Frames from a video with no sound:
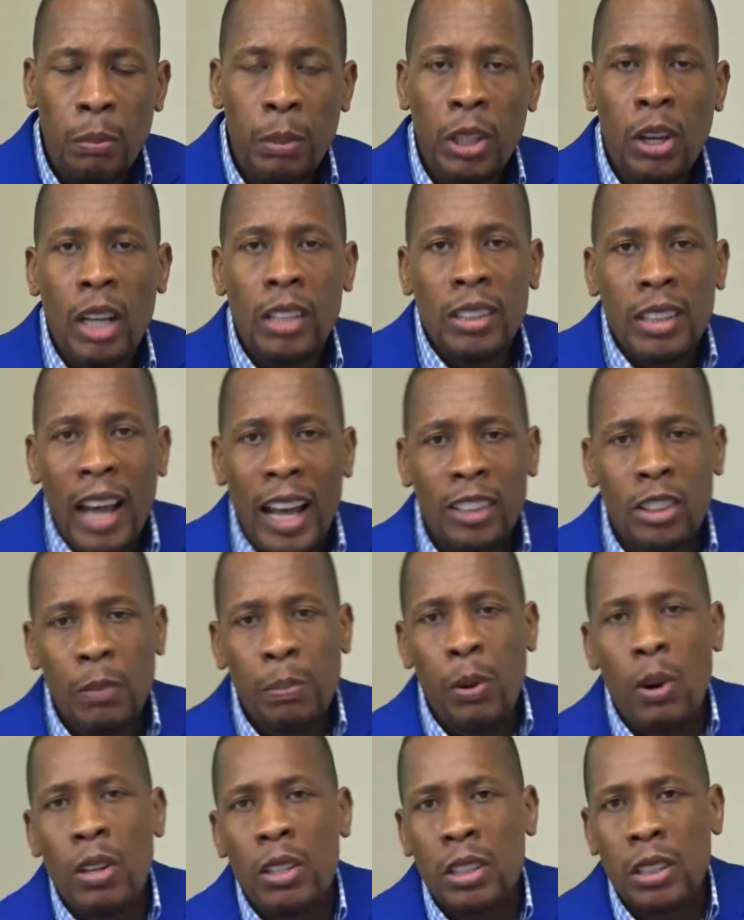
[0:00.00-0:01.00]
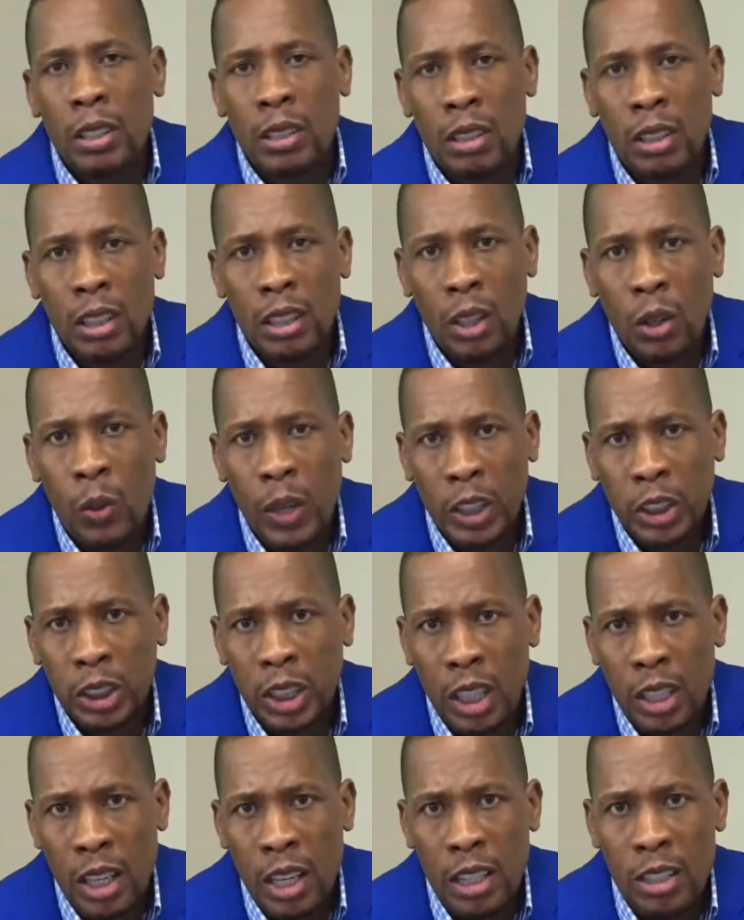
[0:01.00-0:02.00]
Because I suppose the
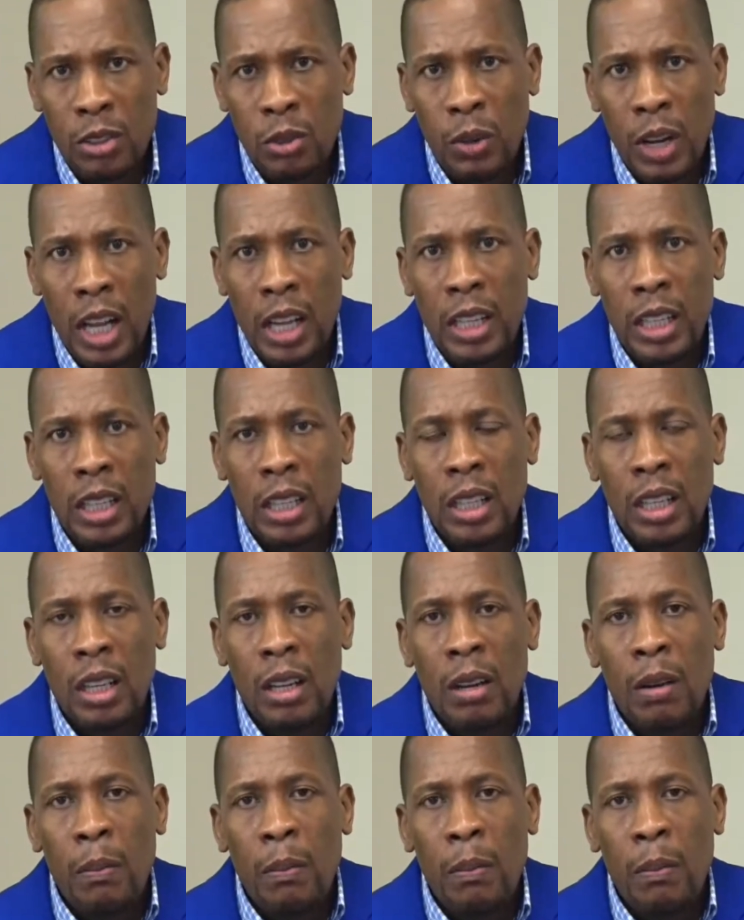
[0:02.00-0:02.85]
questioner is really